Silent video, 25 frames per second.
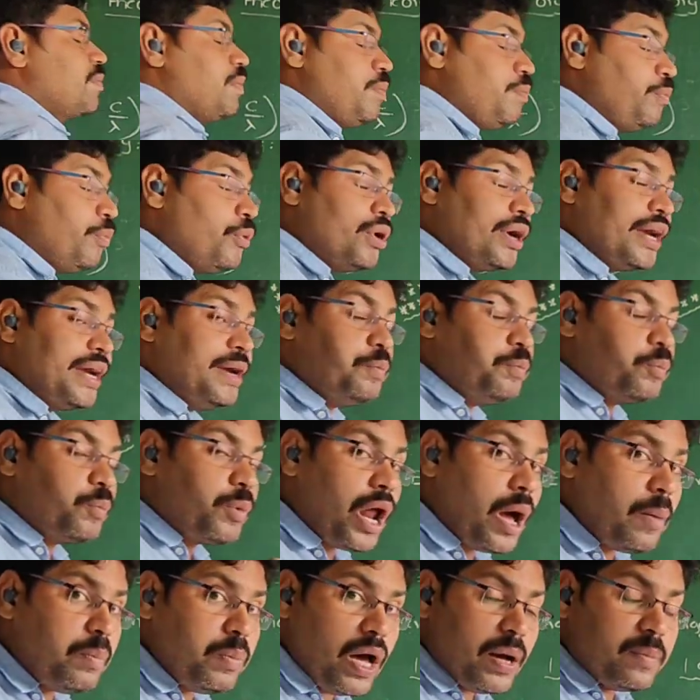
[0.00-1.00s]
important
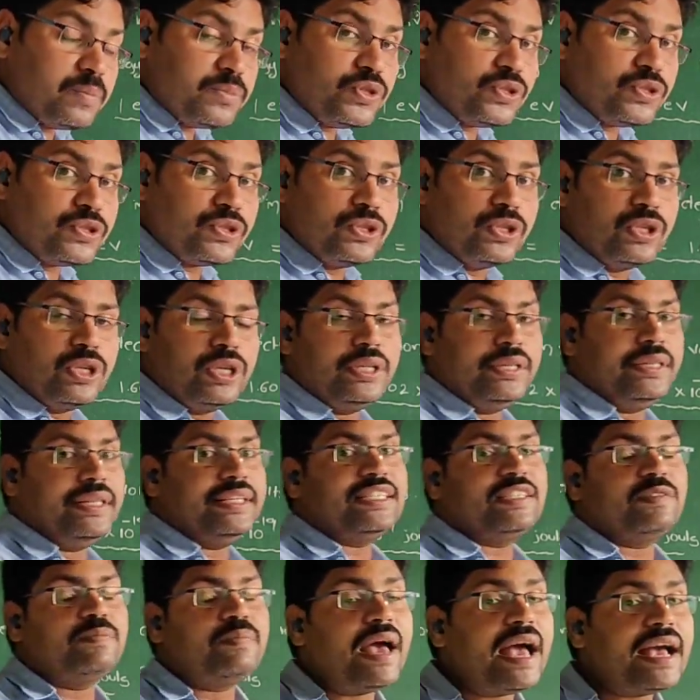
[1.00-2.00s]
problems in
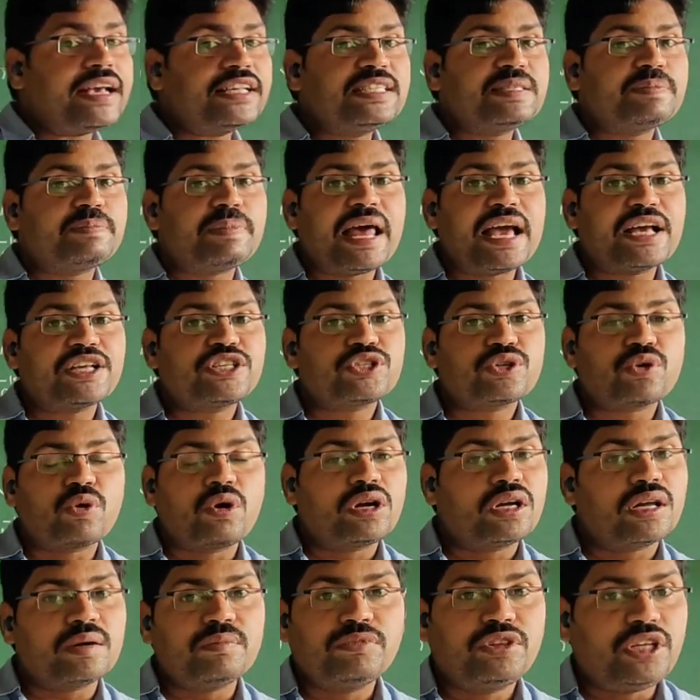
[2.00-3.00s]
this Max Planck's
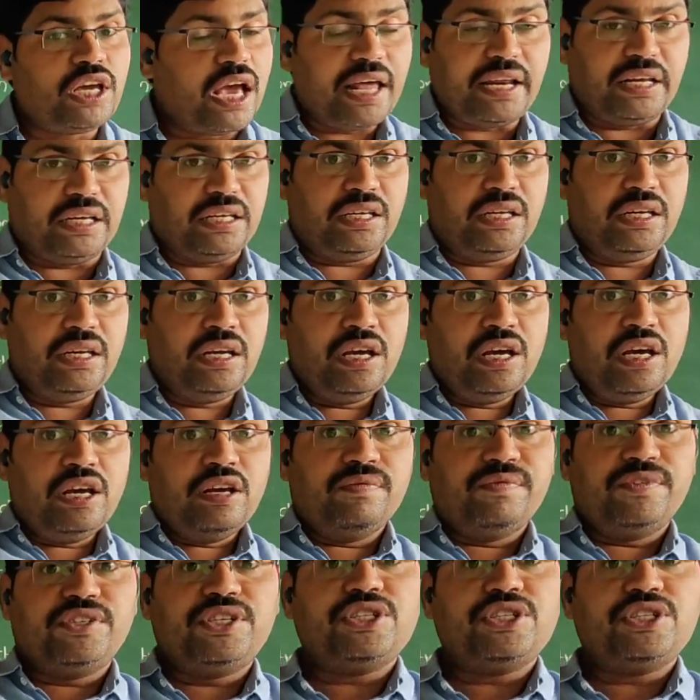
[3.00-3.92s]
quantum theory, which